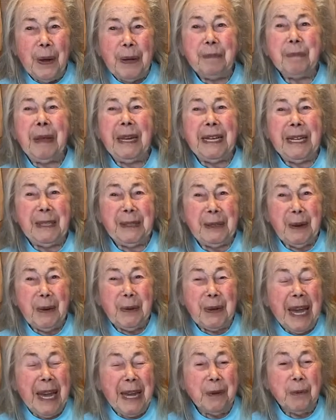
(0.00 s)
1 minute.
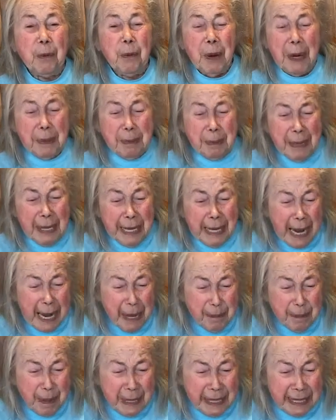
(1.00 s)
Okay, in 1
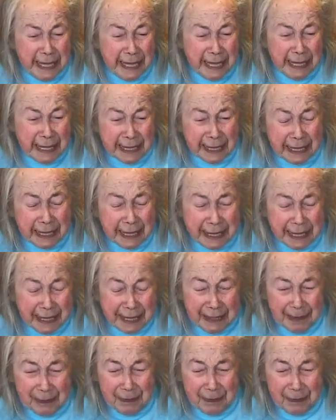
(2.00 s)
minute I begin.